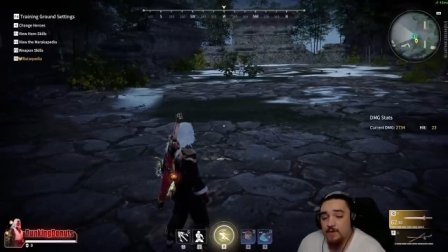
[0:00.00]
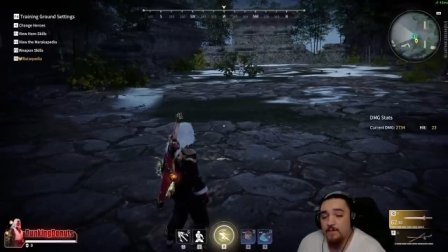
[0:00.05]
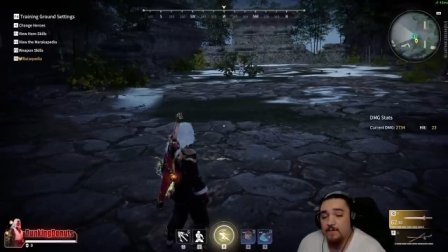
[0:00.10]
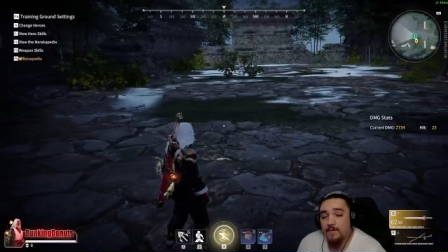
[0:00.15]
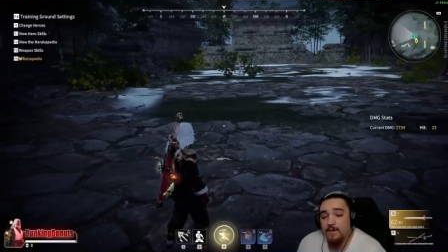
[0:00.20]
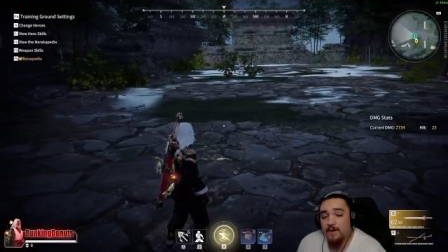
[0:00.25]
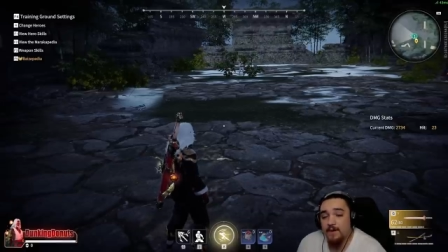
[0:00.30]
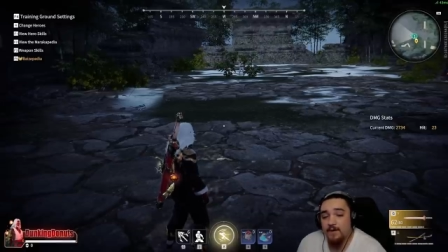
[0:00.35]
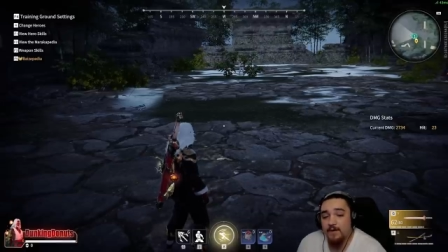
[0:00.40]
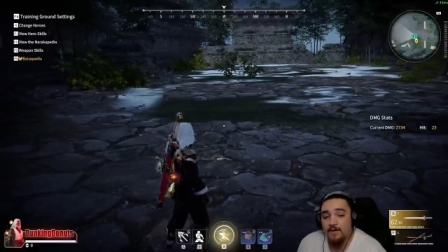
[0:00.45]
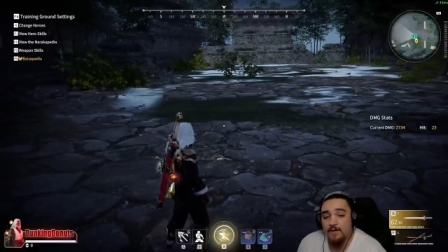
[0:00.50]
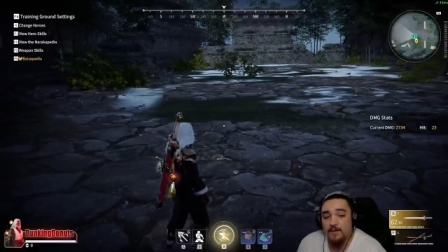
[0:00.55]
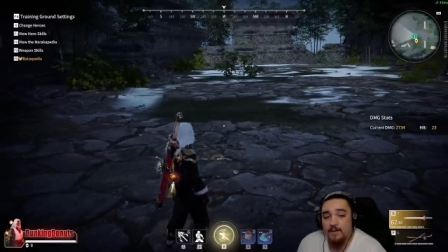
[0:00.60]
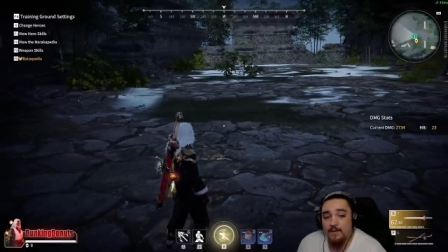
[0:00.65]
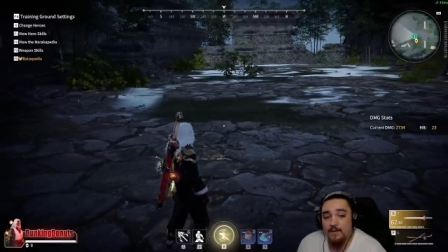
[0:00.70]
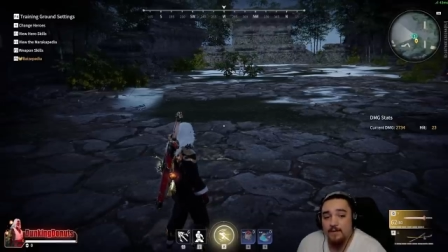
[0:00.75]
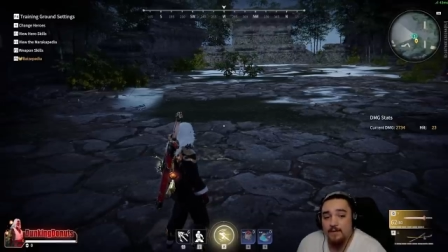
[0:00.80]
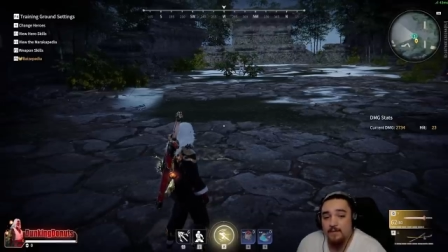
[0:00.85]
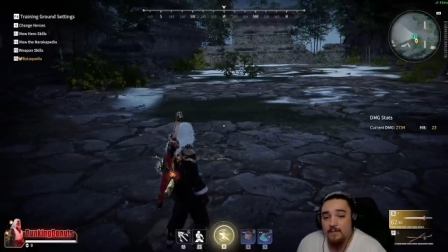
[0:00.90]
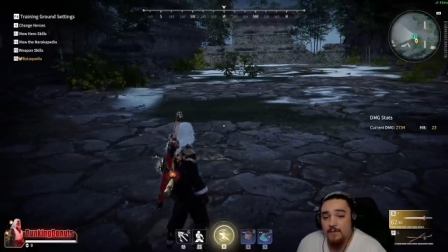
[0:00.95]
while
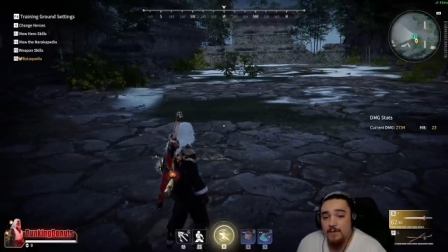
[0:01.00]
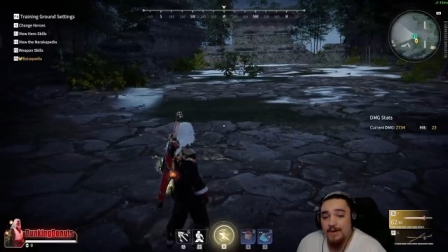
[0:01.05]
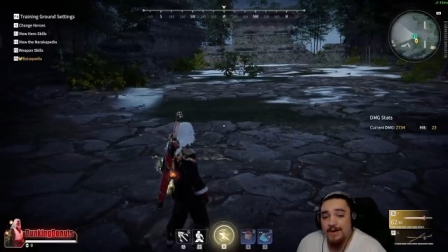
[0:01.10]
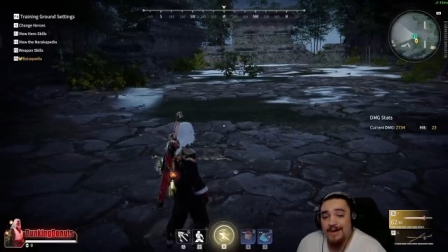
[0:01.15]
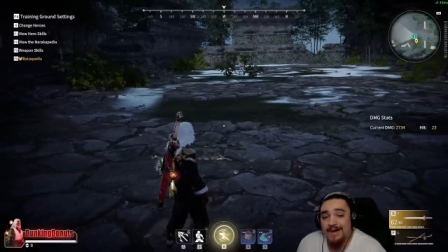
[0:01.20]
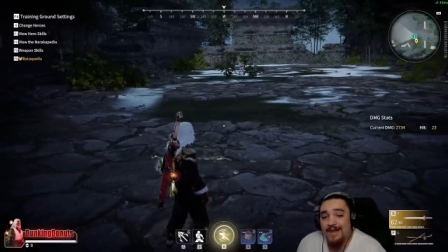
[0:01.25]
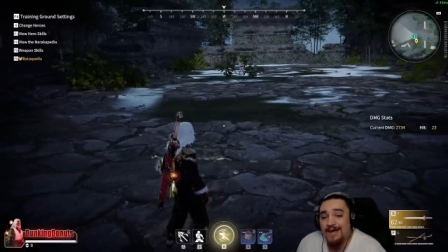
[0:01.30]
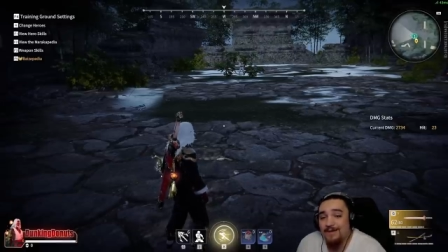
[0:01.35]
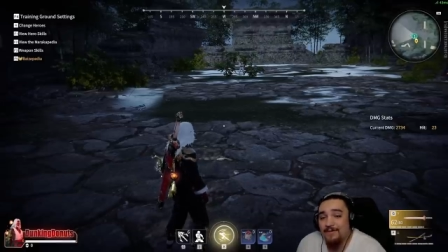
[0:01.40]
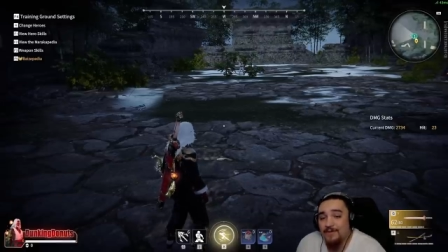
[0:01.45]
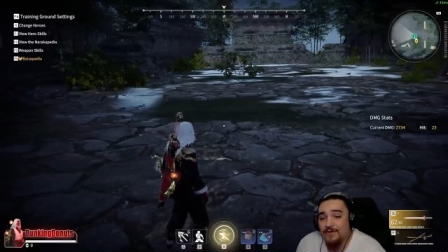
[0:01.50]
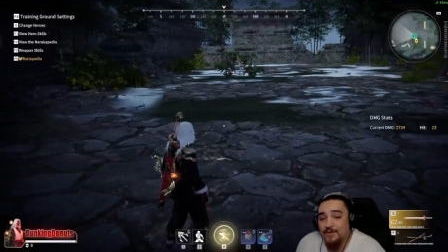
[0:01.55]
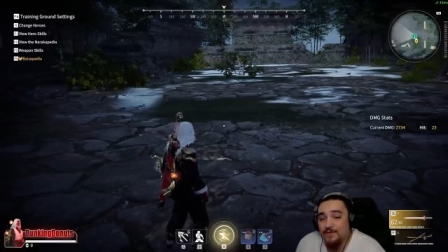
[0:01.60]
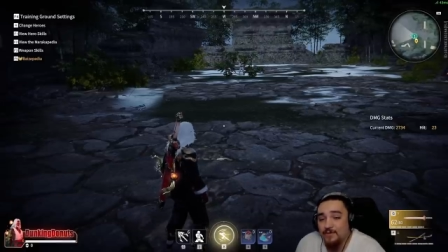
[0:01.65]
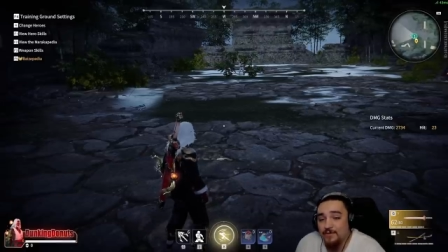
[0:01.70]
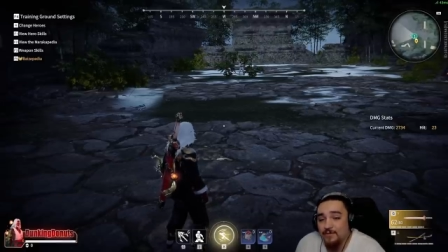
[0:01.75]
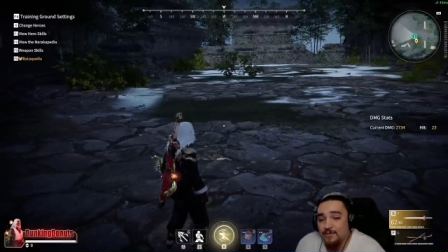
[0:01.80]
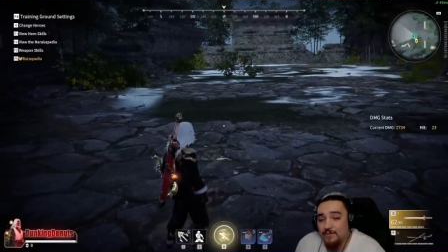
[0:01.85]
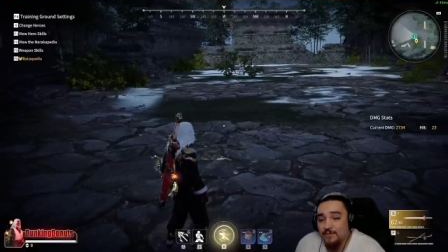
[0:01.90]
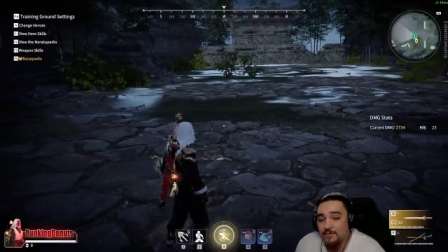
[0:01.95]
will allow
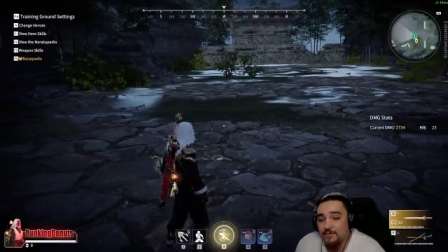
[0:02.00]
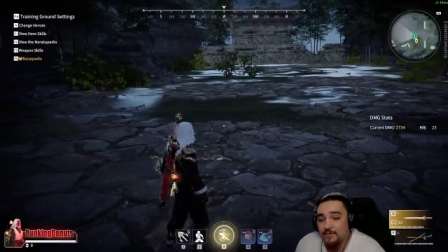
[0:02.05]
you